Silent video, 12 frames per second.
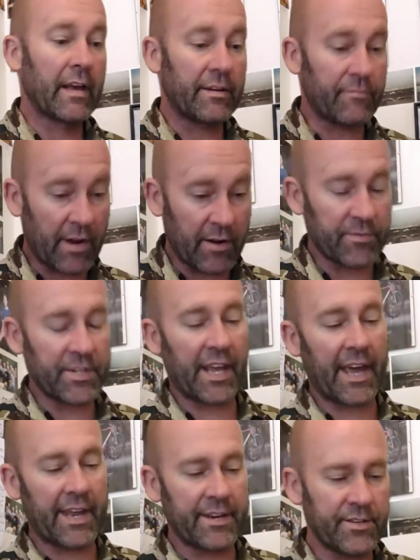And round
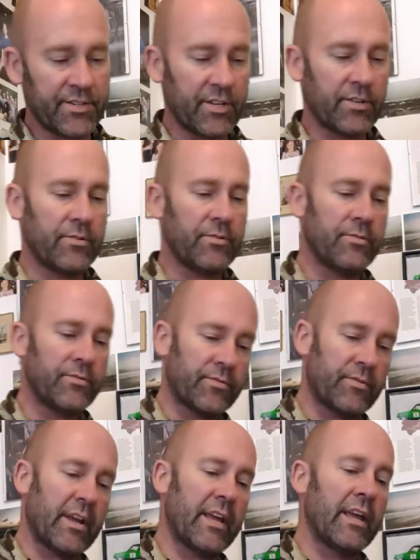again. 2,
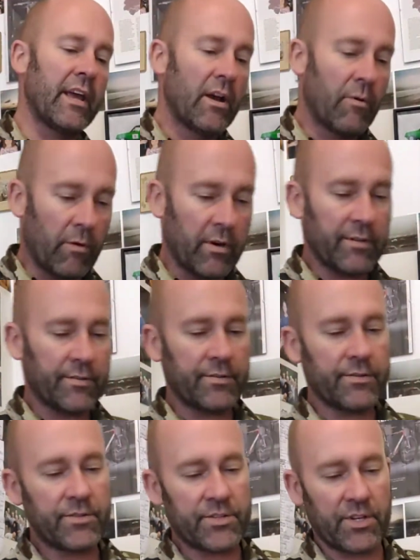3,
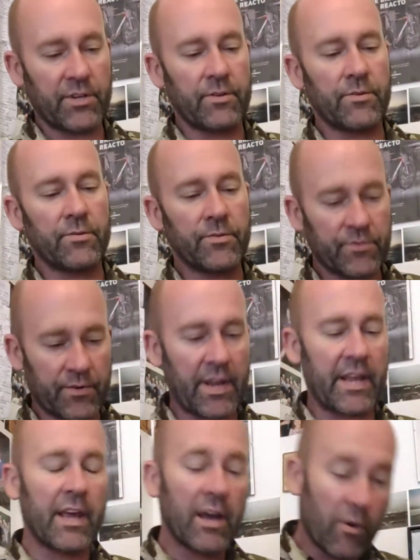1, 2, 3,
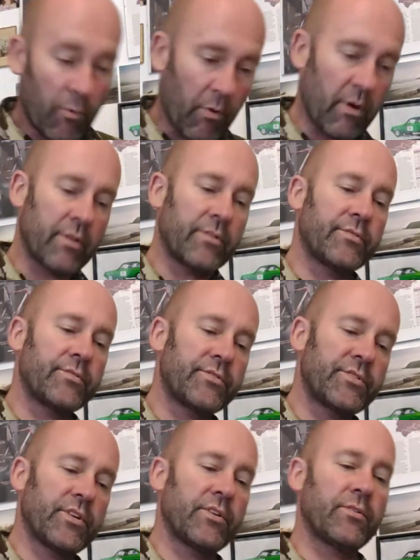1,
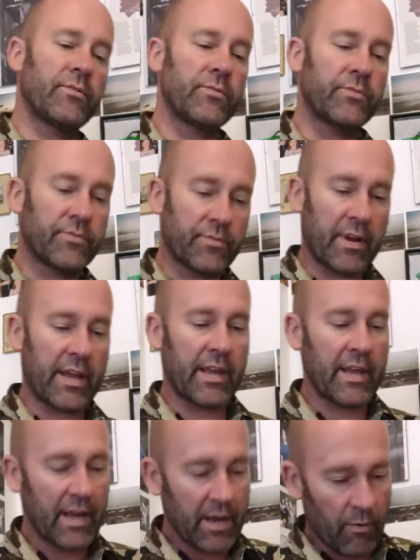2, 3,
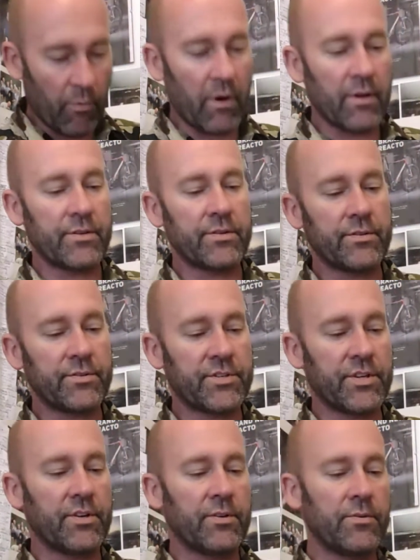1,
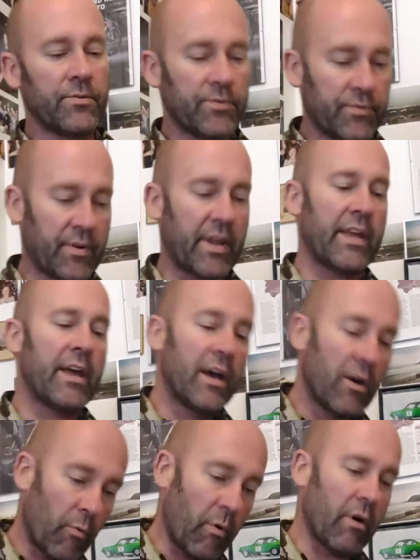2, 3,
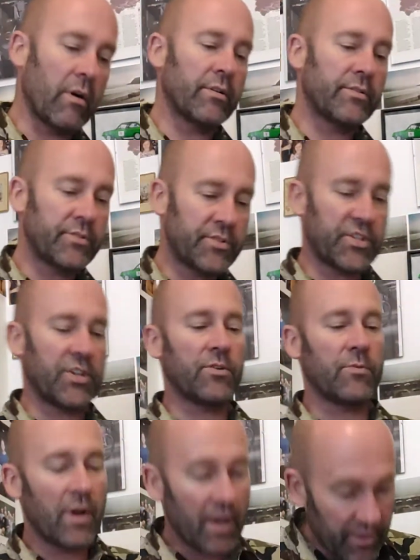1,
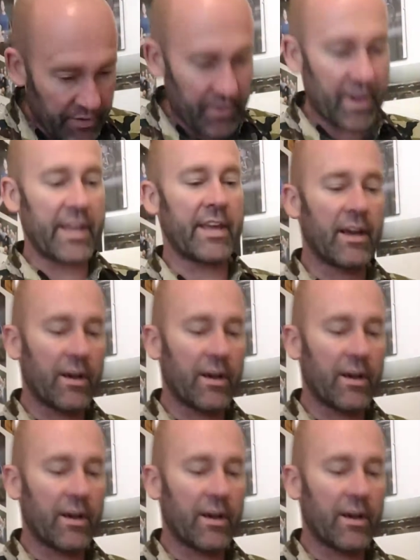2, 3,